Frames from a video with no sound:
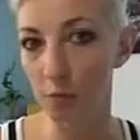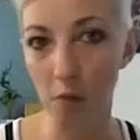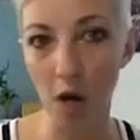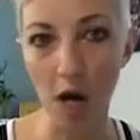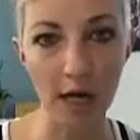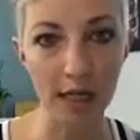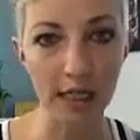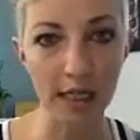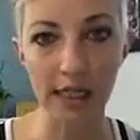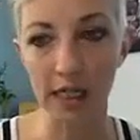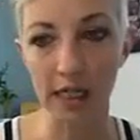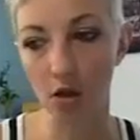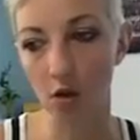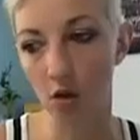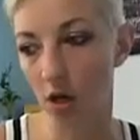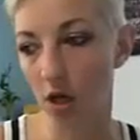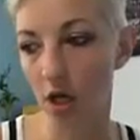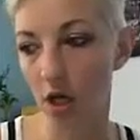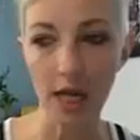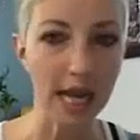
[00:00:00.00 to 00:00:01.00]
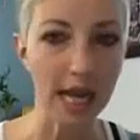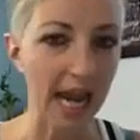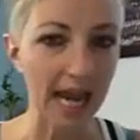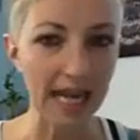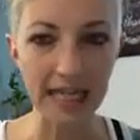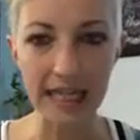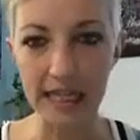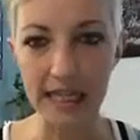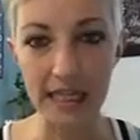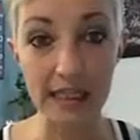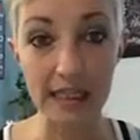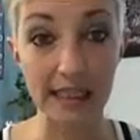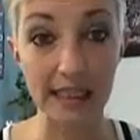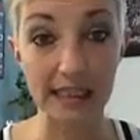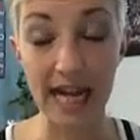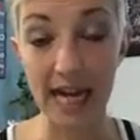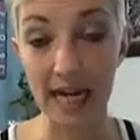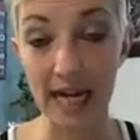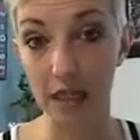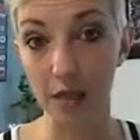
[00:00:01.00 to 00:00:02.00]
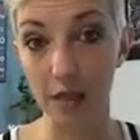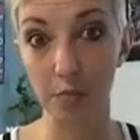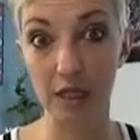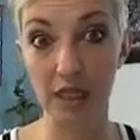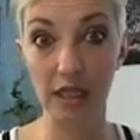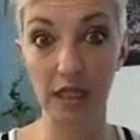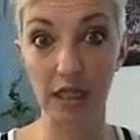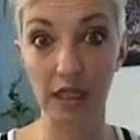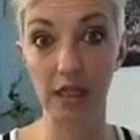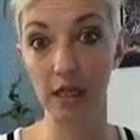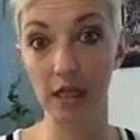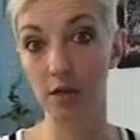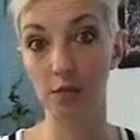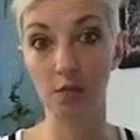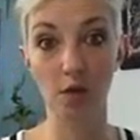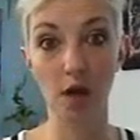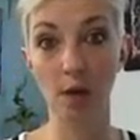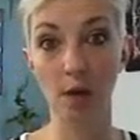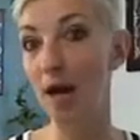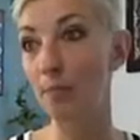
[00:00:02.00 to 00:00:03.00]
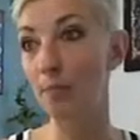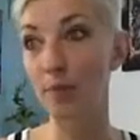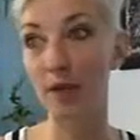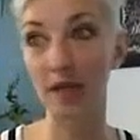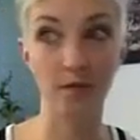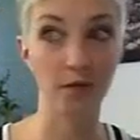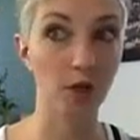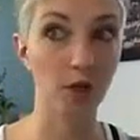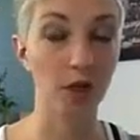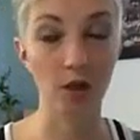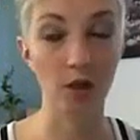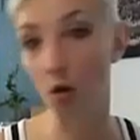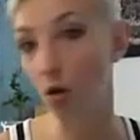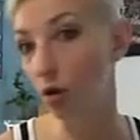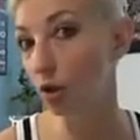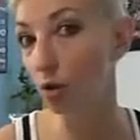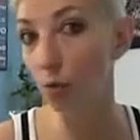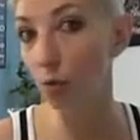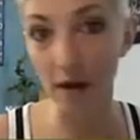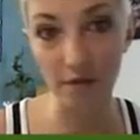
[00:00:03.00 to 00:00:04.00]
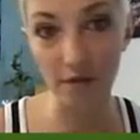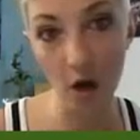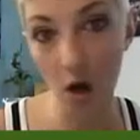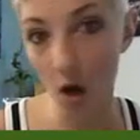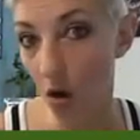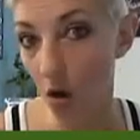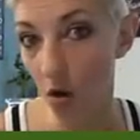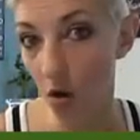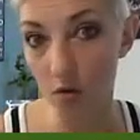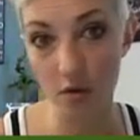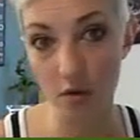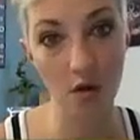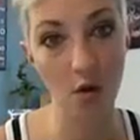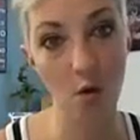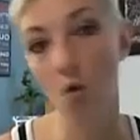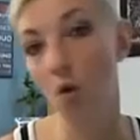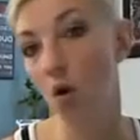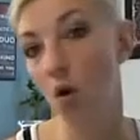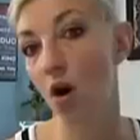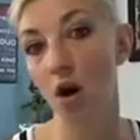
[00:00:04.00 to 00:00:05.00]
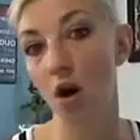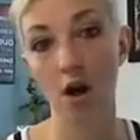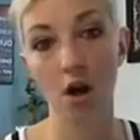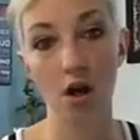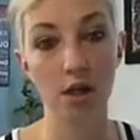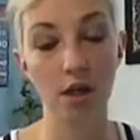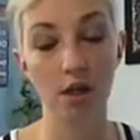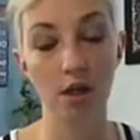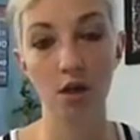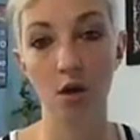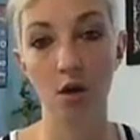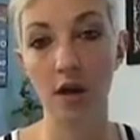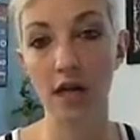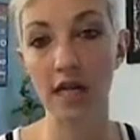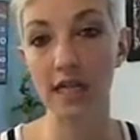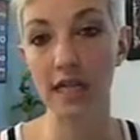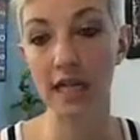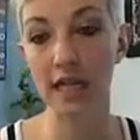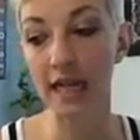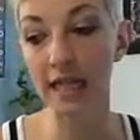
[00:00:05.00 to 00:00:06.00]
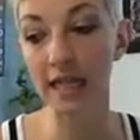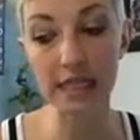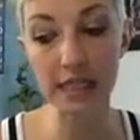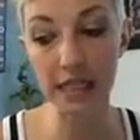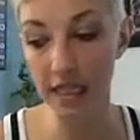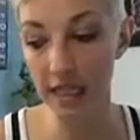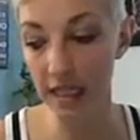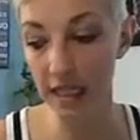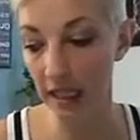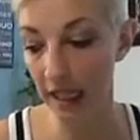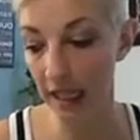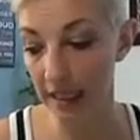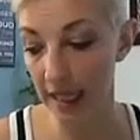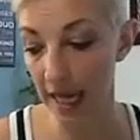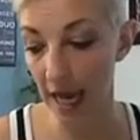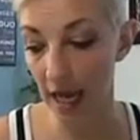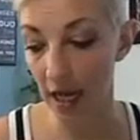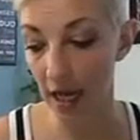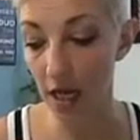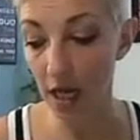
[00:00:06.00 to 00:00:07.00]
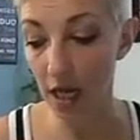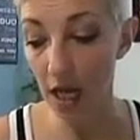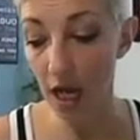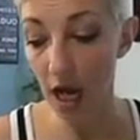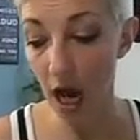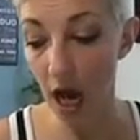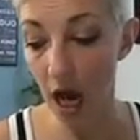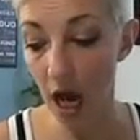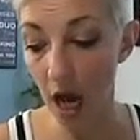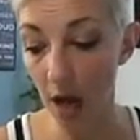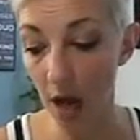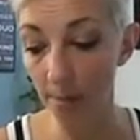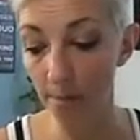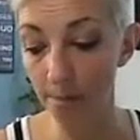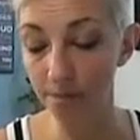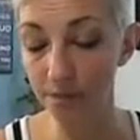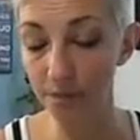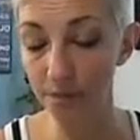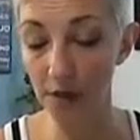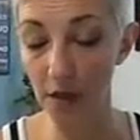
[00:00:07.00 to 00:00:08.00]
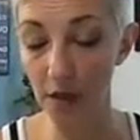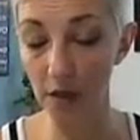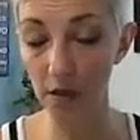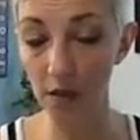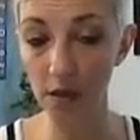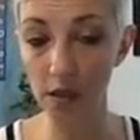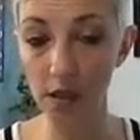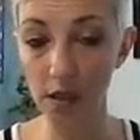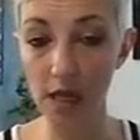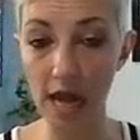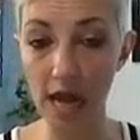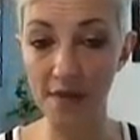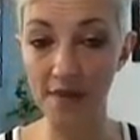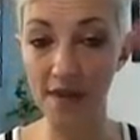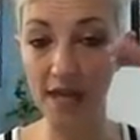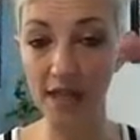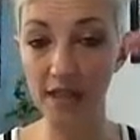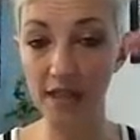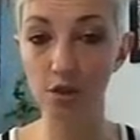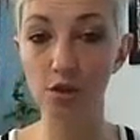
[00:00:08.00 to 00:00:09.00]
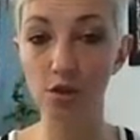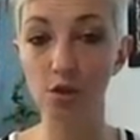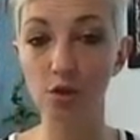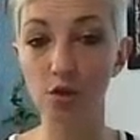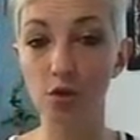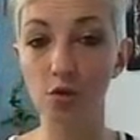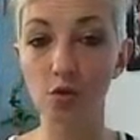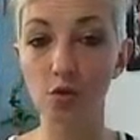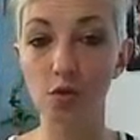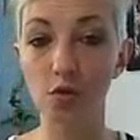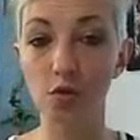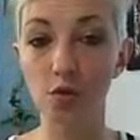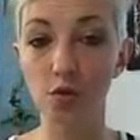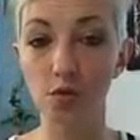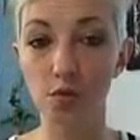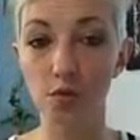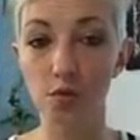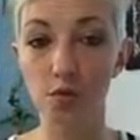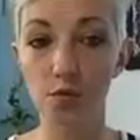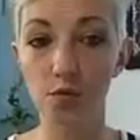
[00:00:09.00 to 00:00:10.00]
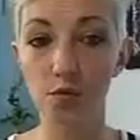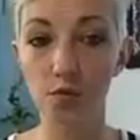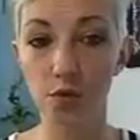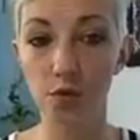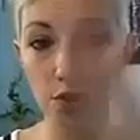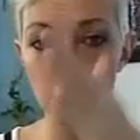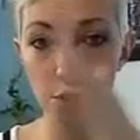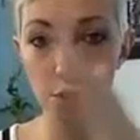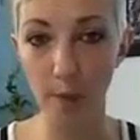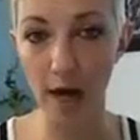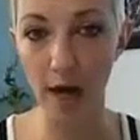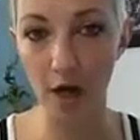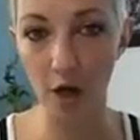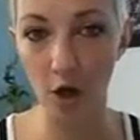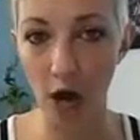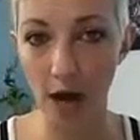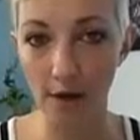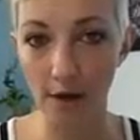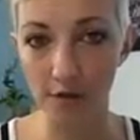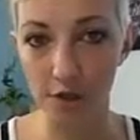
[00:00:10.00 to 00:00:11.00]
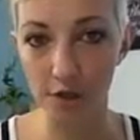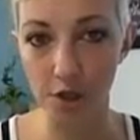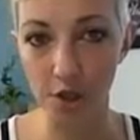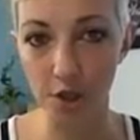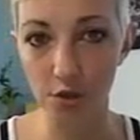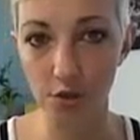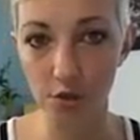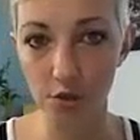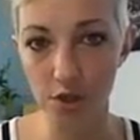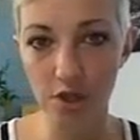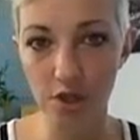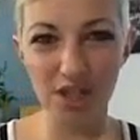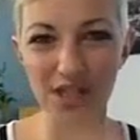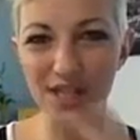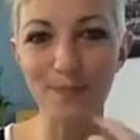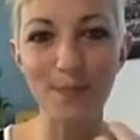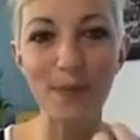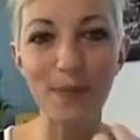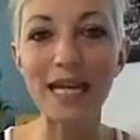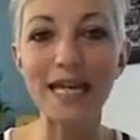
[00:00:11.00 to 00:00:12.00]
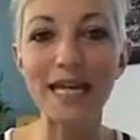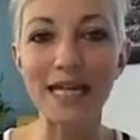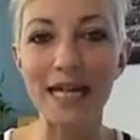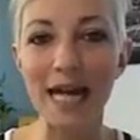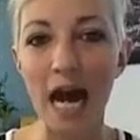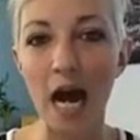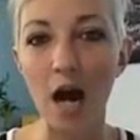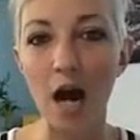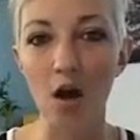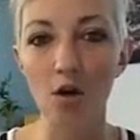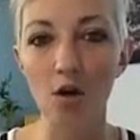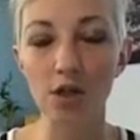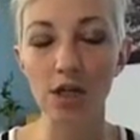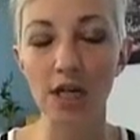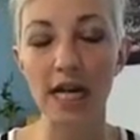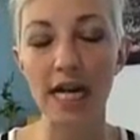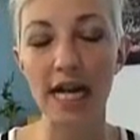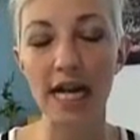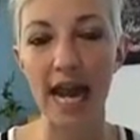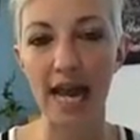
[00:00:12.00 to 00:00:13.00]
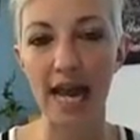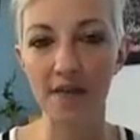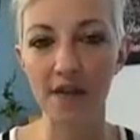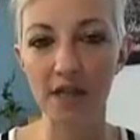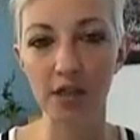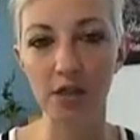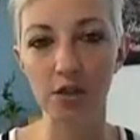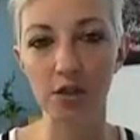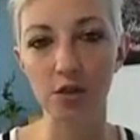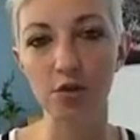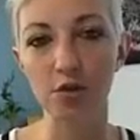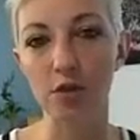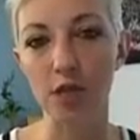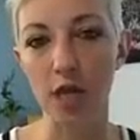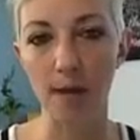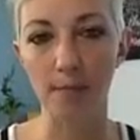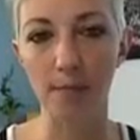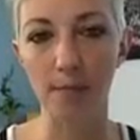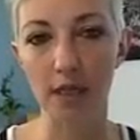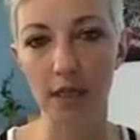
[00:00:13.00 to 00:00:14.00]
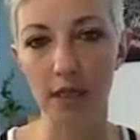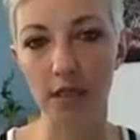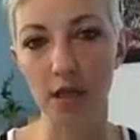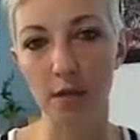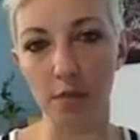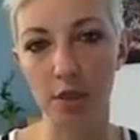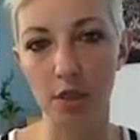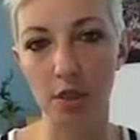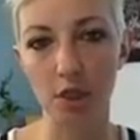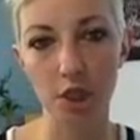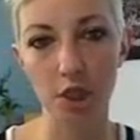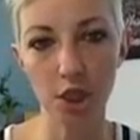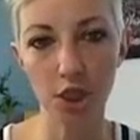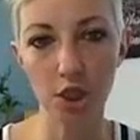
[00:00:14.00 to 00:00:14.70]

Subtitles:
body or anything like that. It could be about Bigfoot or UFOs or, anything like that. And then you do your paragraph or 2, you just speak it out, and then you do topic number 2,